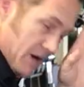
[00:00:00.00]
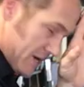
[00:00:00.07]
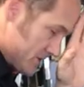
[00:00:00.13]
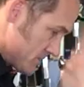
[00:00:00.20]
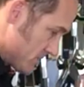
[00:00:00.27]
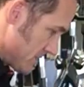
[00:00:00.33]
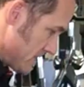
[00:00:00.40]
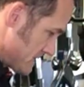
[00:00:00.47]

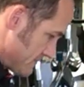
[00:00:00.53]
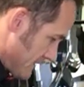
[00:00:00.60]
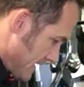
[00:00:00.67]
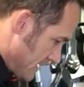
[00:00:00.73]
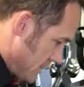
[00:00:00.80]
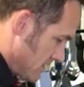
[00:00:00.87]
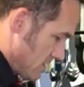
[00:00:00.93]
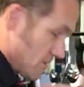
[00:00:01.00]
posture as
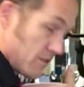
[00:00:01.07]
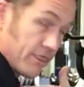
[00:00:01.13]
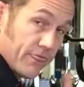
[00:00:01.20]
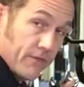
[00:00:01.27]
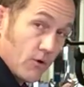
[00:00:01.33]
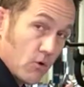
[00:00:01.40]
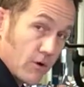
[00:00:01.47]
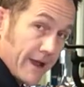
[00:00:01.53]
my
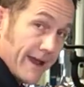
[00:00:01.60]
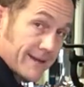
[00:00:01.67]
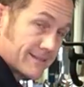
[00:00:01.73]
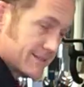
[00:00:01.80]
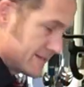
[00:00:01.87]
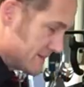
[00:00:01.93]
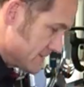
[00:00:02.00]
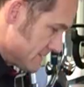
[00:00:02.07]

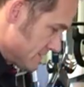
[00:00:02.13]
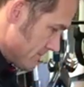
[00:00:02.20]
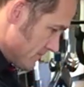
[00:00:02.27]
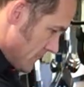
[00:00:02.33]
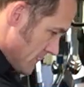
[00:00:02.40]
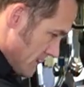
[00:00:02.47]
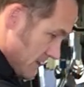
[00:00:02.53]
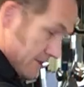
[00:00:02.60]
thorax is,
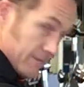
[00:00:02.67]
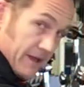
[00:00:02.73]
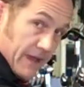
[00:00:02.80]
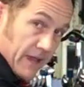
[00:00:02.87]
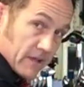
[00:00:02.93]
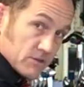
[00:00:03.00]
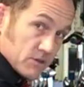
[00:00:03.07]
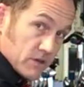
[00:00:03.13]
and my
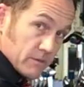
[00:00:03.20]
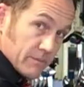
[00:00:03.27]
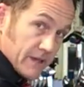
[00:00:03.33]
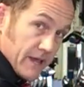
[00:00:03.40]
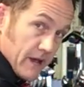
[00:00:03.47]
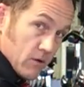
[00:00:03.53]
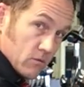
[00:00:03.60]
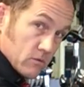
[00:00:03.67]
hands are going to be
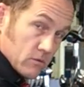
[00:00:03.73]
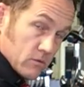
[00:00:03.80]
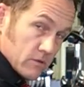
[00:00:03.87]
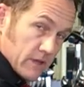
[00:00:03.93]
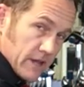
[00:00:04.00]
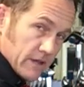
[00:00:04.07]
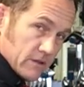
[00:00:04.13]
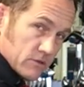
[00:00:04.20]
out.
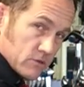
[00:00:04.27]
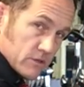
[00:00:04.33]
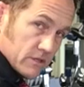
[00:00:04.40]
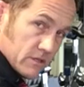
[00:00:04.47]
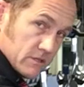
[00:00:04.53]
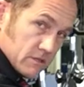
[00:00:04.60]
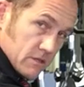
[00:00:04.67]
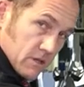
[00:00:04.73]
Okay, so
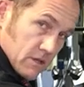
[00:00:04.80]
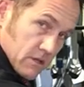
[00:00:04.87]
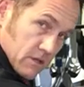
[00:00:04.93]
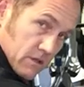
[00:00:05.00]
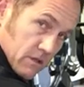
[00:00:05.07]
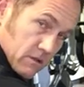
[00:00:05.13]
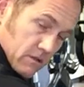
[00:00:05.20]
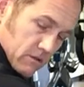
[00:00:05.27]
this is
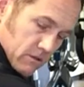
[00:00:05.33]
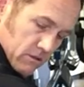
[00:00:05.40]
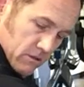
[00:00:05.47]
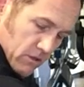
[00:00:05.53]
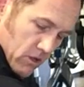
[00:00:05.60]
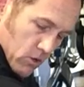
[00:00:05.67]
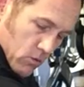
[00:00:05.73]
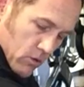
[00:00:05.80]

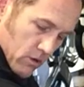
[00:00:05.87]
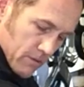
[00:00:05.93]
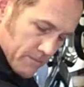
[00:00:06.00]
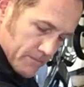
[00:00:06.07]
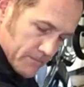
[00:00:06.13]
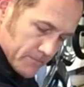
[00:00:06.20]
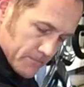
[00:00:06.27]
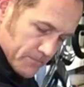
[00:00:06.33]
lower,
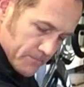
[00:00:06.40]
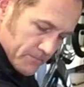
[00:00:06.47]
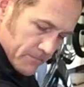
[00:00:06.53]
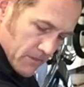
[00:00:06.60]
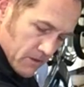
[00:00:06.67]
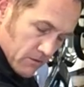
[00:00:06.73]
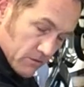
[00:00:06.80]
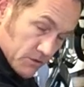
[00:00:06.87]

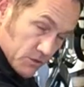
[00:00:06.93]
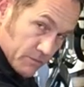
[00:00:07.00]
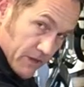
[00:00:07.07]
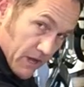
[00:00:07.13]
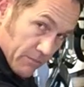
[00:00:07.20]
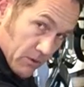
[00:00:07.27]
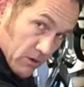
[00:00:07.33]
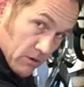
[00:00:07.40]
or excuse me,
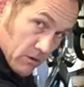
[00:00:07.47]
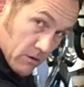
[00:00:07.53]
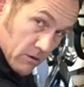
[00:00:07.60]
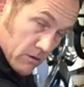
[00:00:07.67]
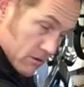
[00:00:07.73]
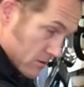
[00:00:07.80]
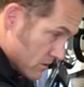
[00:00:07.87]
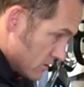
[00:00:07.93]
upper.
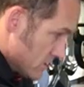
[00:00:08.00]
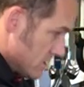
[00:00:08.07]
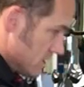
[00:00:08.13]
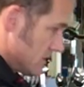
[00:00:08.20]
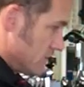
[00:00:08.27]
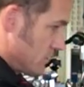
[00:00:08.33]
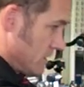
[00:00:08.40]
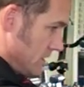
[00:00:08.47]

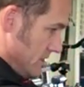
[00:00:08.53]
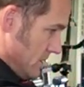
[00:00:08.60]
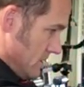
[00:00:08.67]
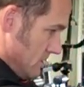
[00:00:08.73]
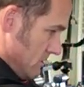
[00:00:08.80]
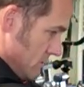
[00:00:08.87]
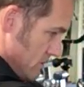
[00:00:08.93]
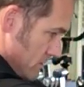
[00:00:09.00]
Then we're going to
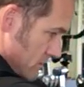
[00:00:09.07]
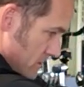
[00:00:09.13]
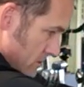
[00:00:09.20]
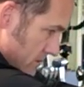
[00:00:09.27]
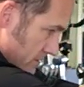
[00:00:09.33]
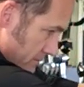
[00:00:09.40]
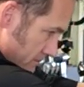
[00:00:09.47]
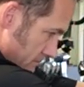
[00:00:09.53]
go
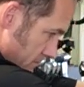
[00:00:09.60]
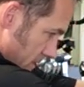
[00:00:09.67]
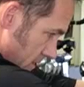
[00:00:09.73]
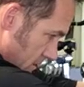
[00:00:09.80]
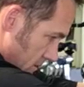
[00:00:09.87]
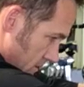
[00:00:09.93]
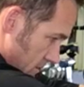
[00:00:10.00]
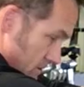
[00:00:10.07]

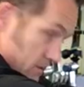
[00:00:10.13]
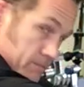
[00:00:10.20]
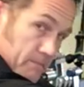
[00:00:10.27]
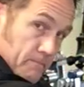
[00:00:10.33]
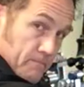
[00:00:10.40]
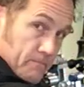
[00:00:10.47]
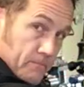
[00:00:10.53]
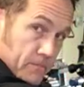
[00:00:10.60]
middle,
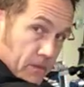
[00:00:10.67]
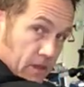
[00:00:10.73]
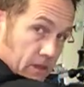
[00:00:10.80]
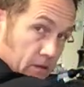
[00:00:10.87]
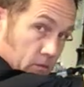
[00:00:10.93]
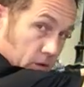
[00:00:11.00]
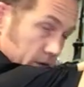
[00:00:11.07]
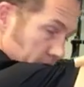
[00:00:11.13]
and we're